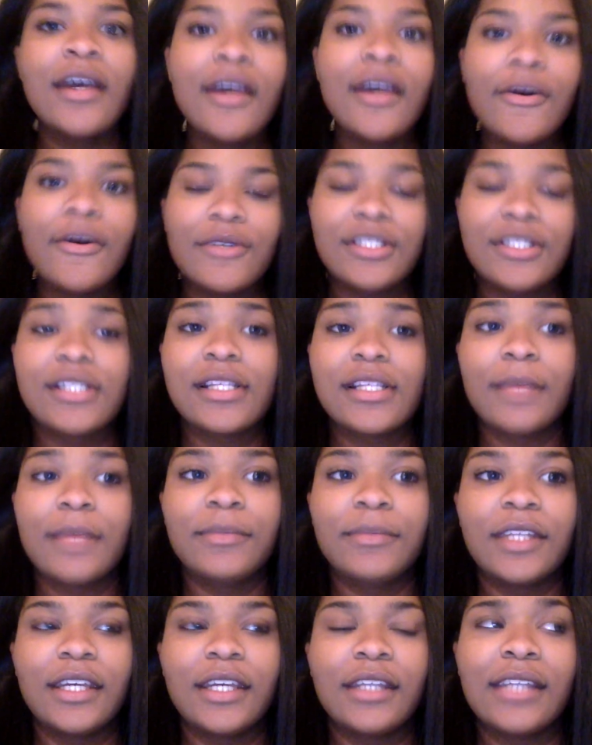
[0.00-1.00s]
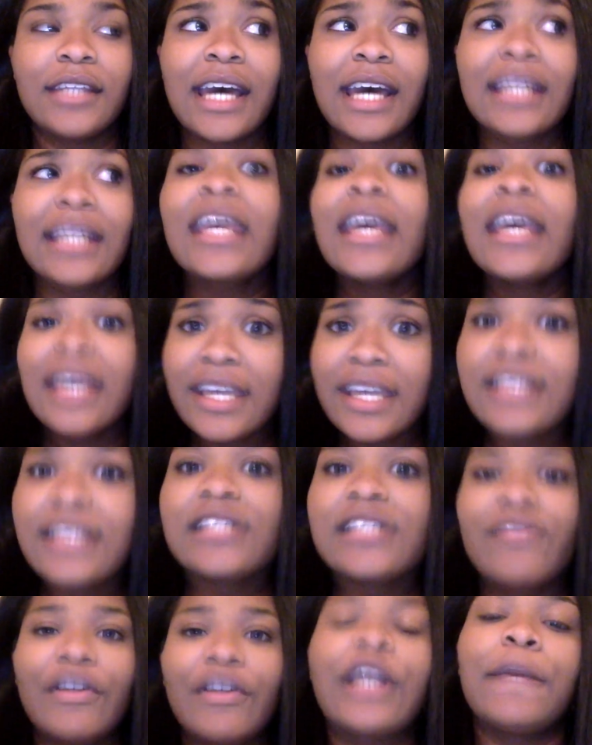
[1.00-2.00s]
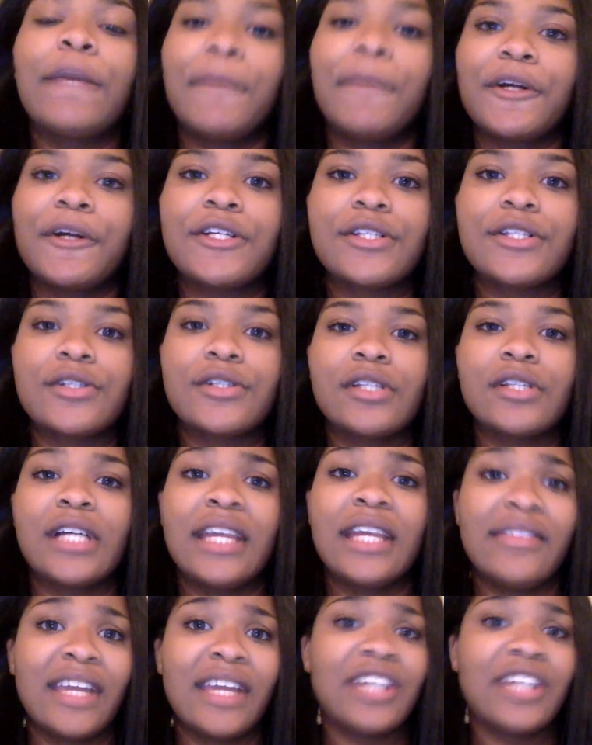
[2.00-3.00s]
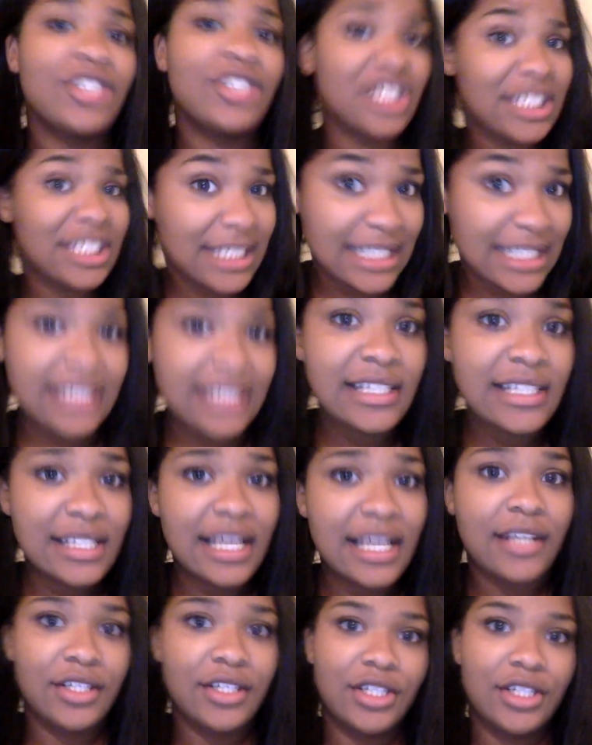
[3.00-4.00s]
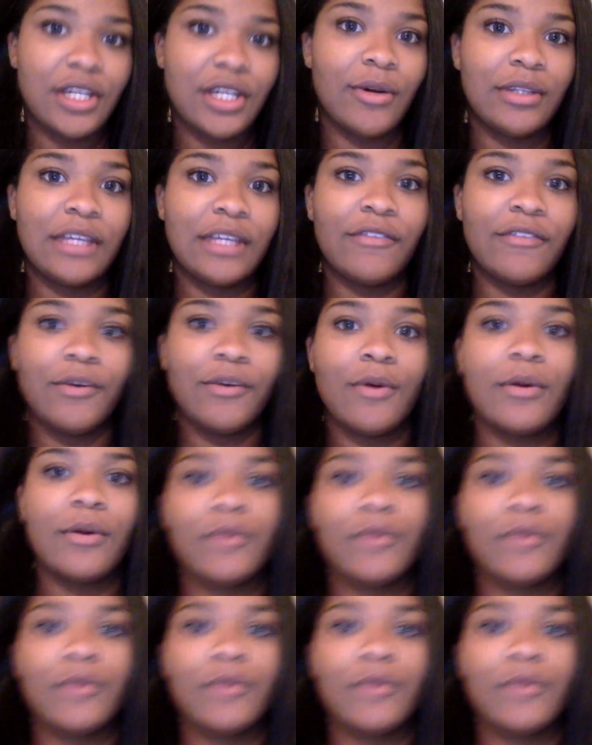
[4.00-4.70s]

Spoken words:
which is something that is very personal and that she did decide to share with everyone,